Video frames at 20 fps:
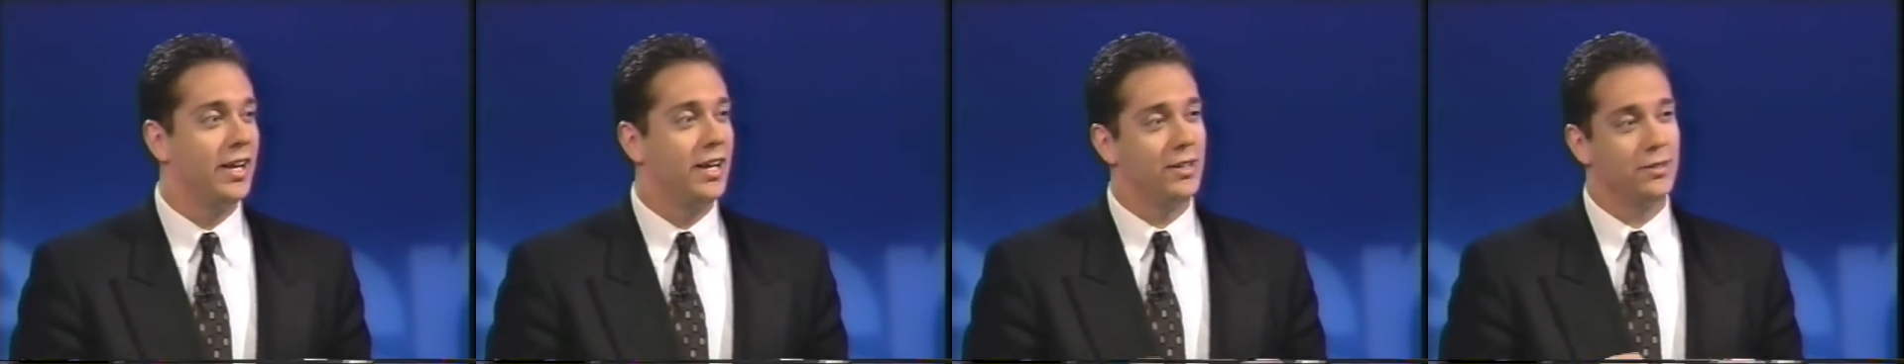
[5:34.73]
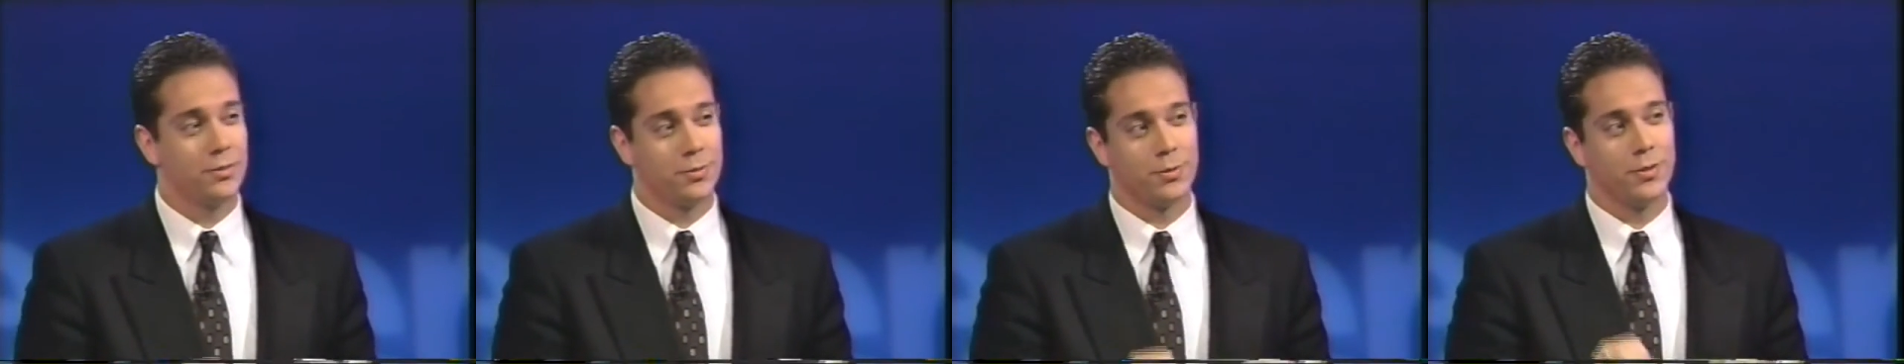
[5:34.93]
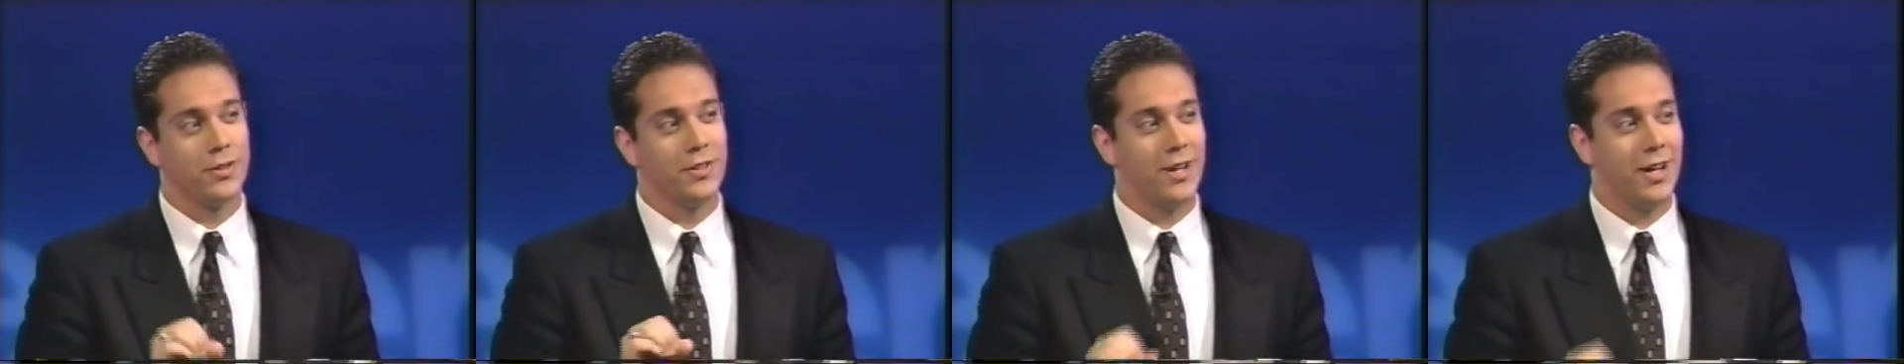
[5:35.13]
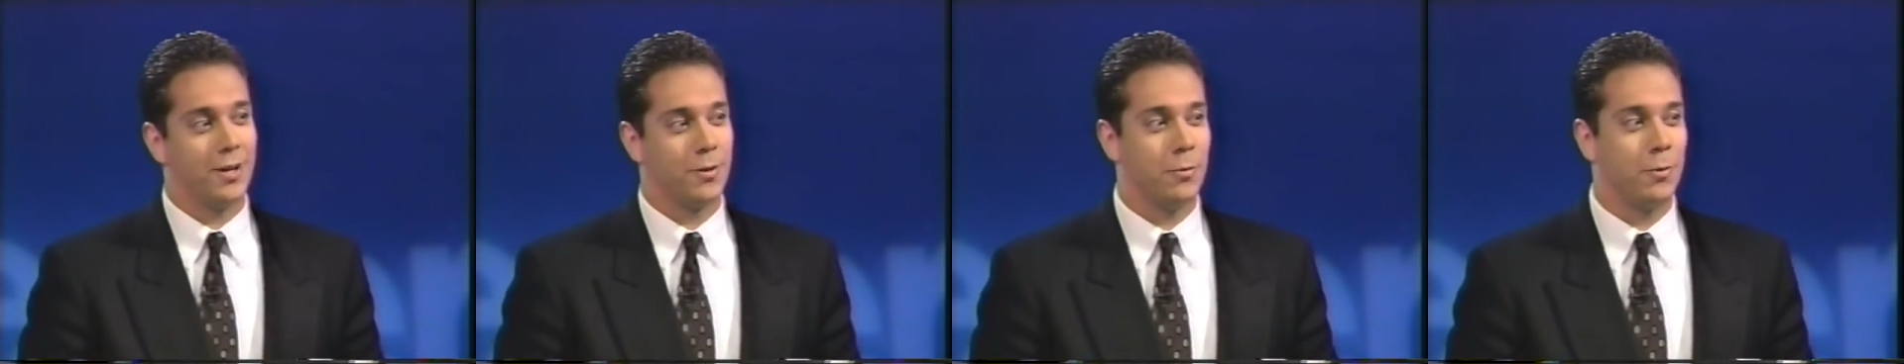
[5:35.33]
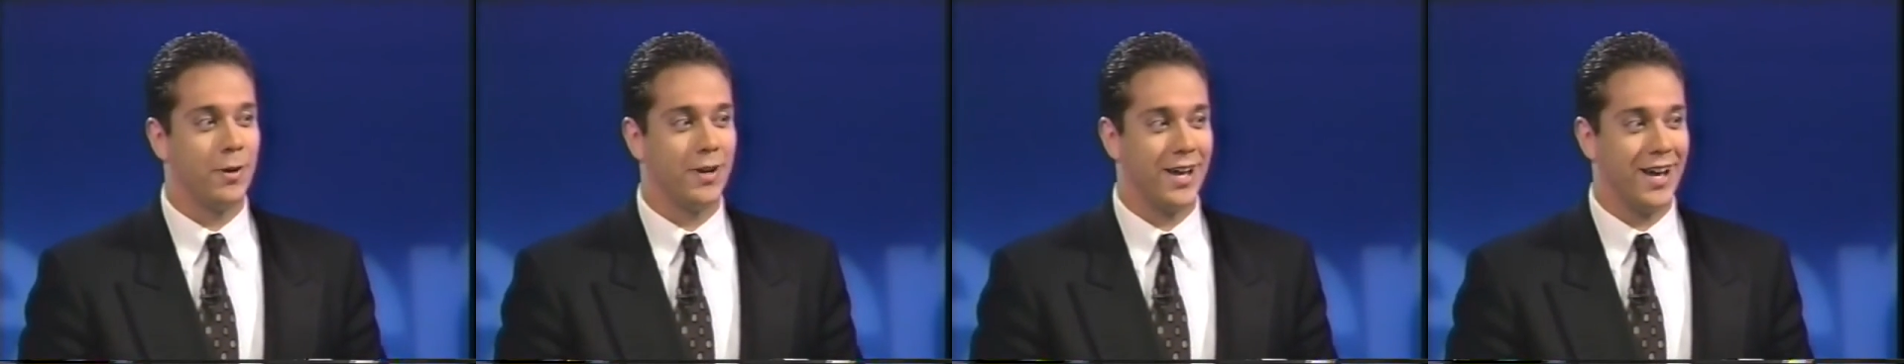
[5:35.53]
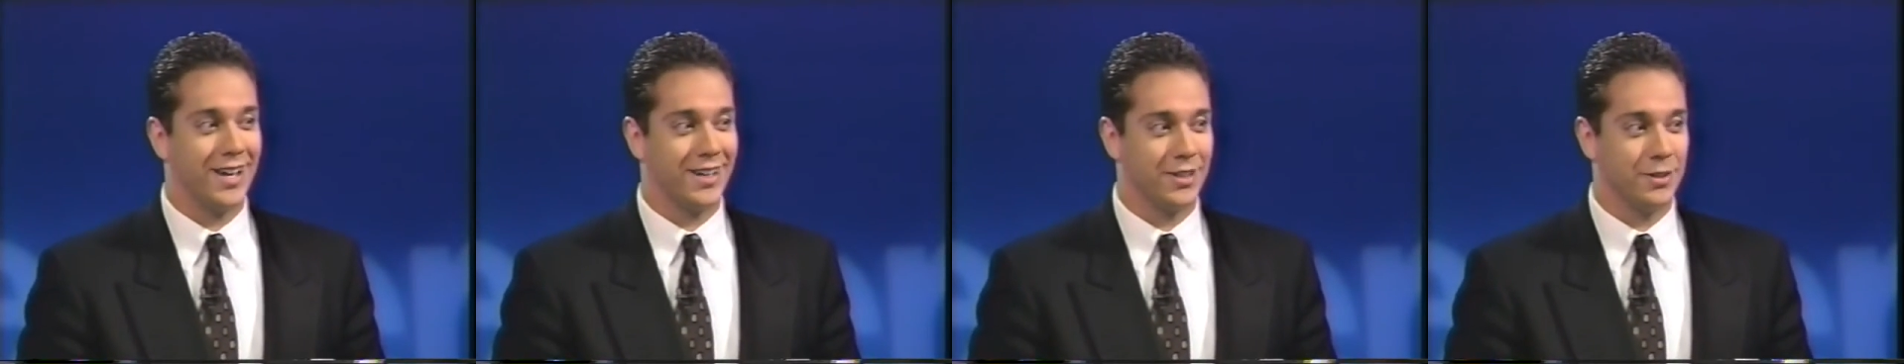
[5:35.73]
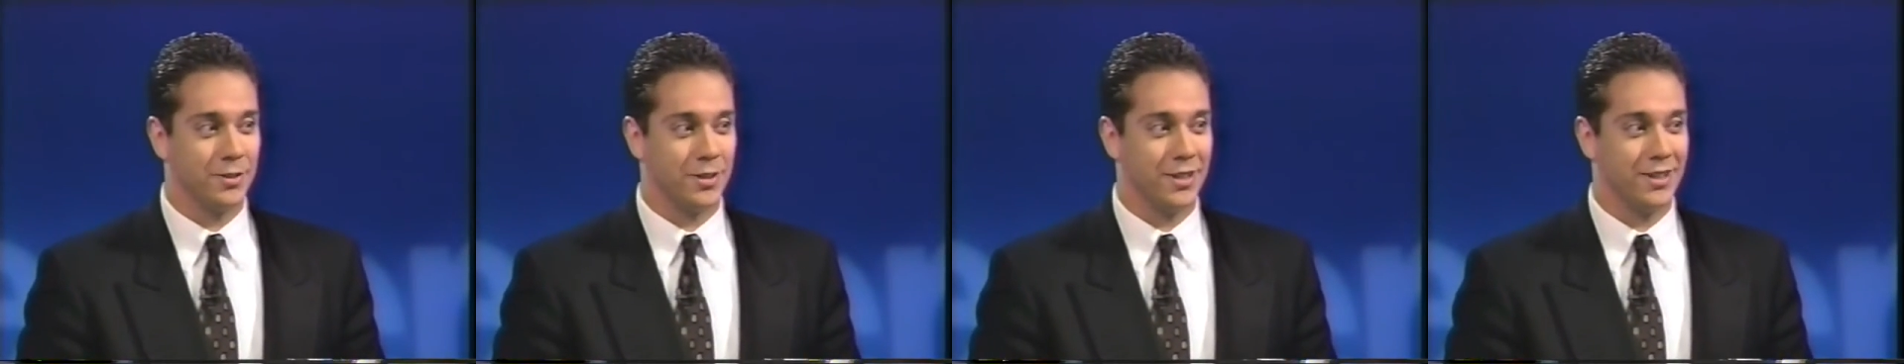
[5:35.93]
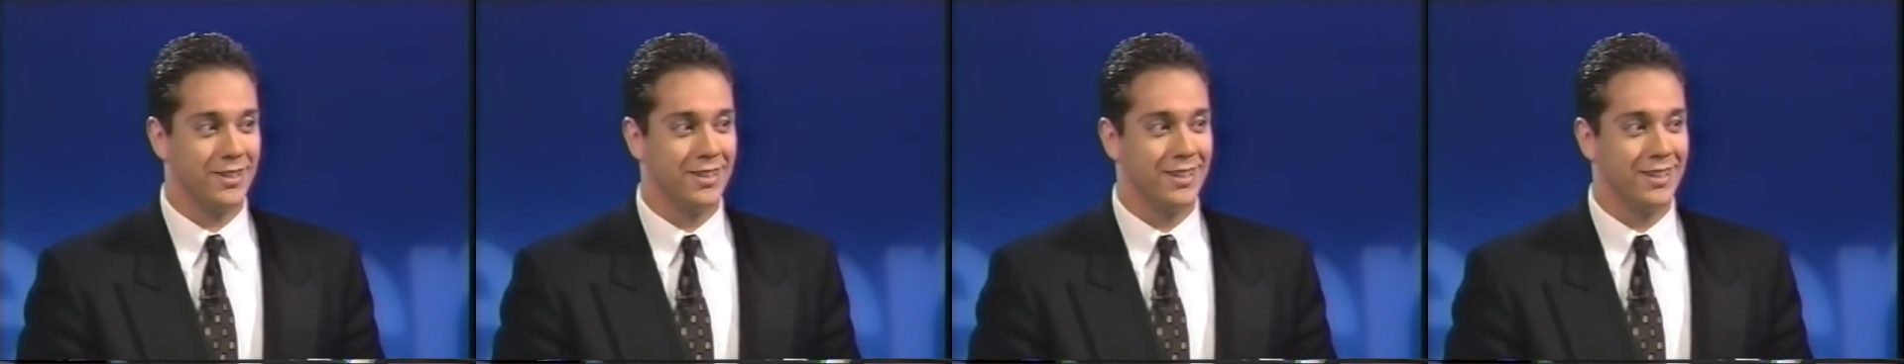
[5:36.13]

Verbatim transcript: It's really not quite accurate.